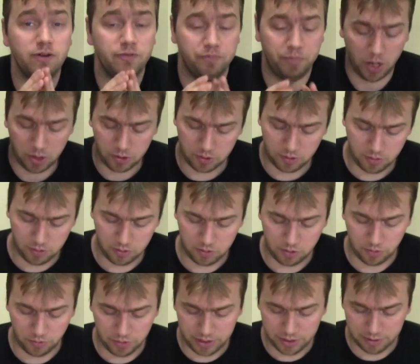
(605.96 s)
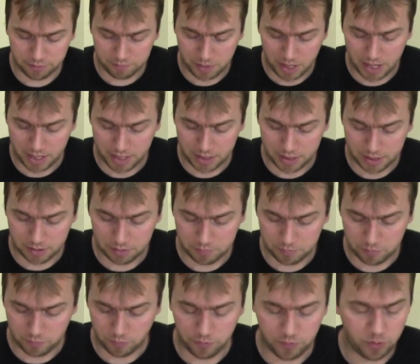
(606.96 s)
of part 3 of my
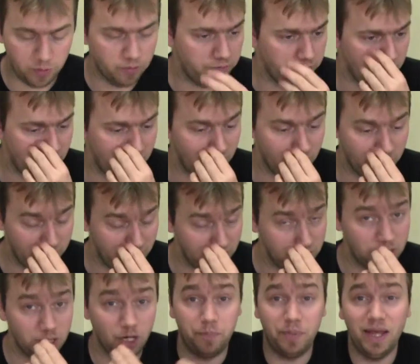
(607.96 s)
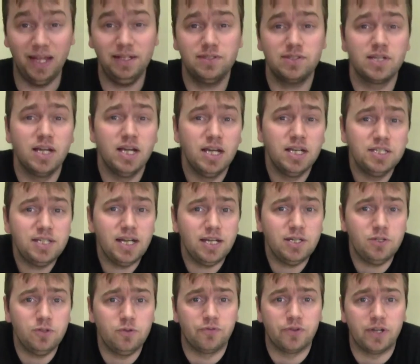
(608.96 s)
review of the Minitaire paints. Stay
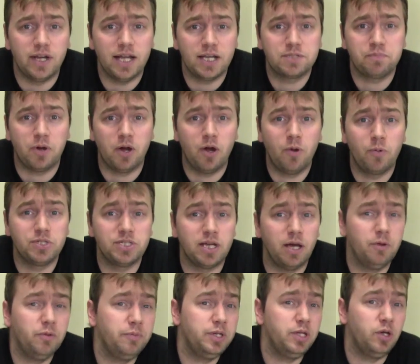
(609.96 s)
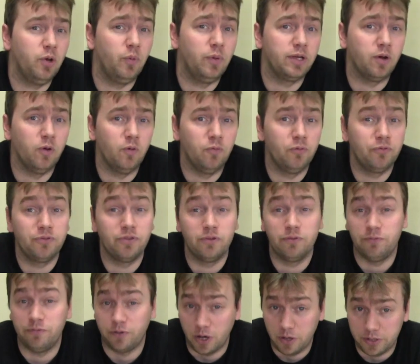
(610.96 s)
tuned for the next part, which I will be going over the
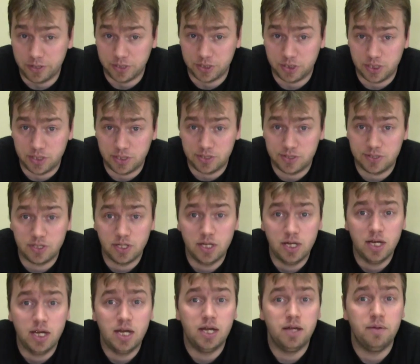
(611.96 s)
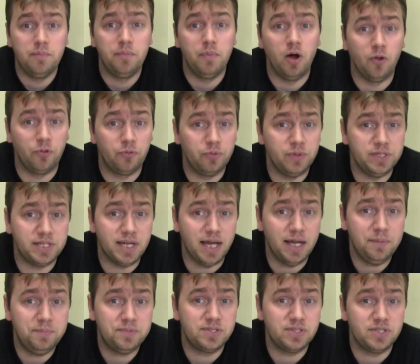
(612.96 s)
varnishes. All 3
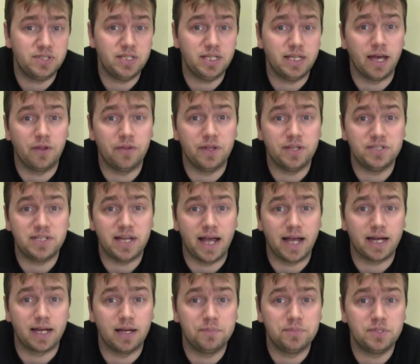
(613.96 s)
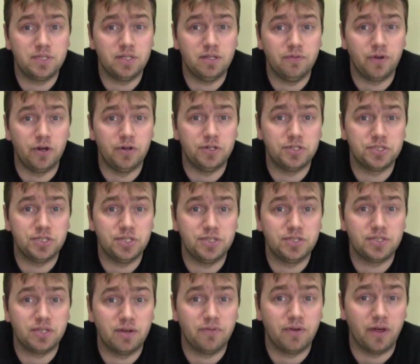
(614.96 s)
types, and seeing how they stack up to the
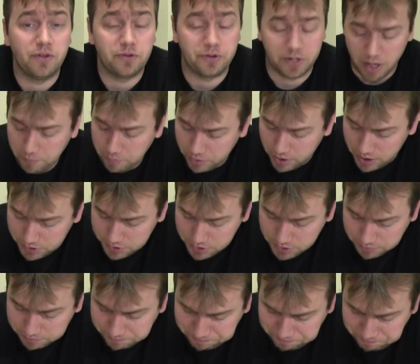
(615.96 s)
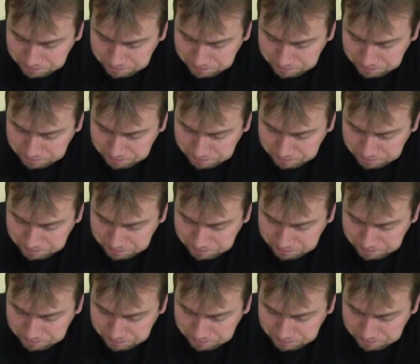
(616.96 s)
varnishes of other companies.